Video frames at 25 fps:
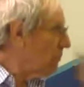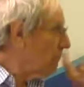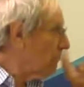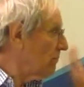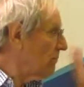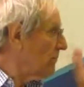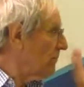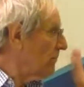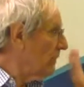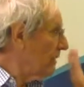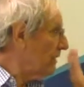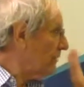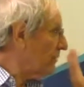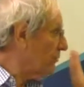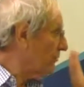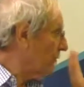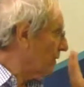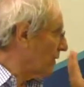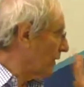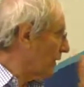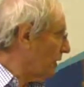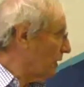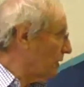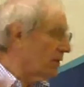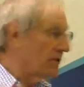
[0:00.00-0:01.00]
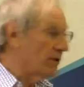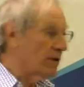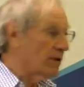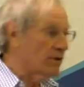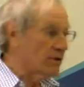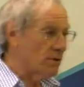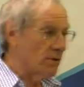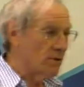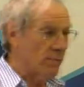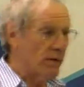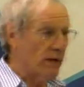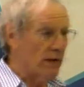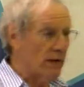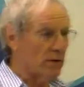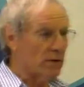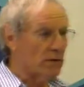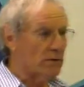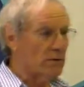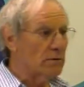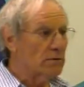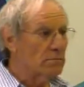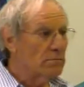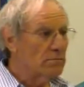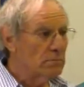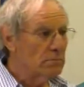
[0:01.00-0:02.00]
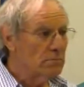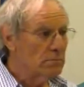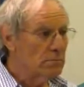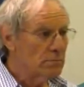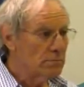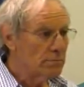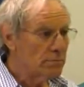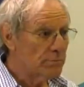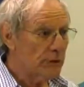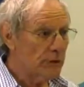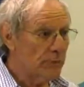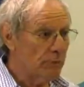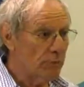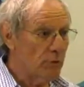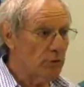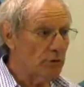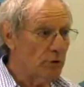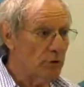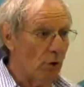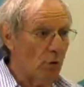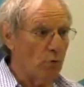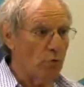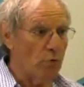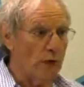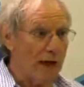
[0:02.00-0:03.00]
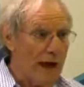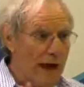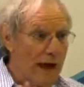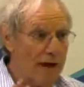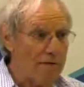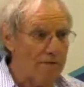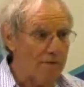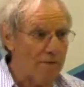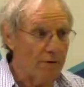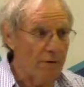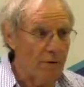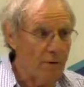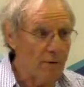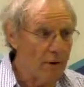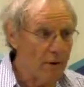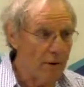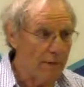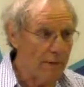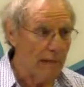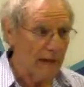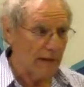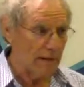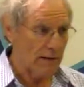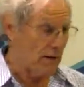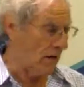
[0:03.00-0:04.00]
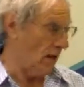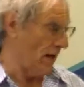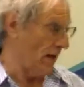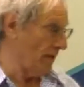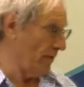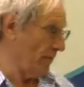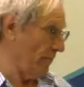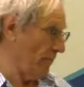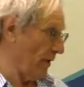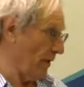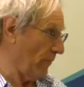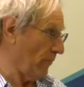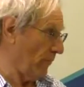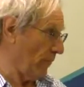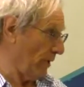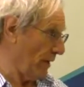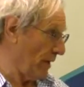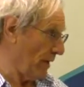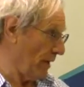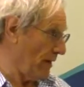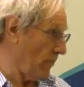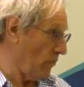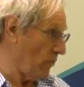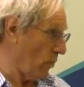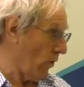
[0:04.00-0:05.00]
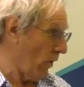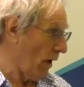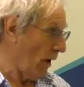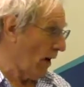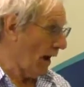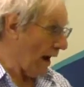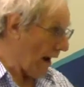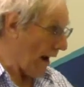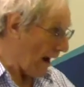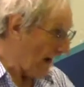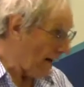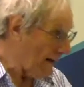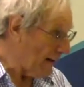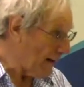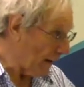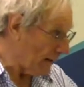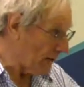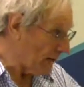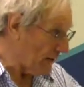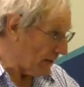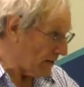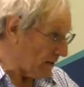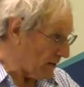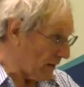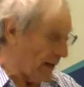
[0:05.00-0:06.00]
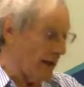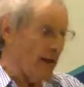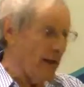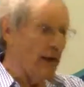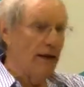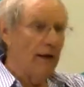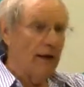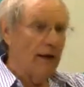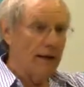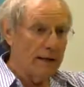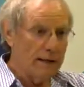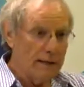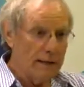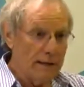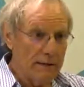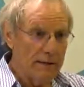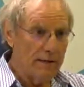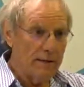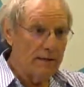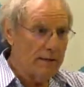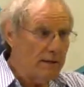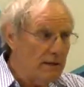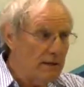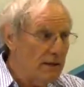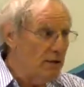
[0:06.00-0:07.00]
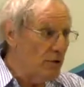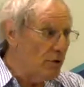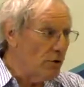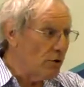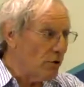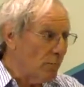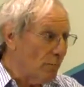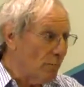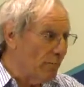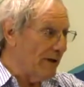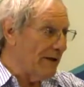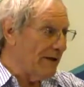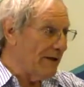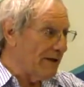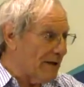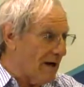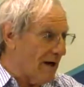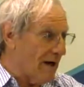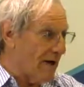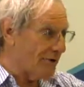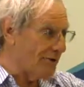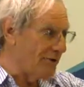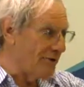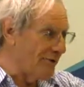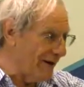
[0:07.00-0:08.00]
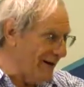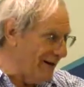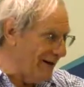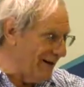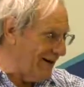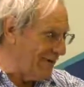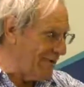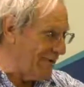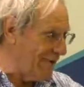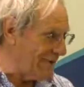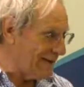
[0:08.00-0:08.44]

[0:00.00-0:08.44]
literally disappeared. People don't have that kind of memory anymore. And as I say, in the European country, which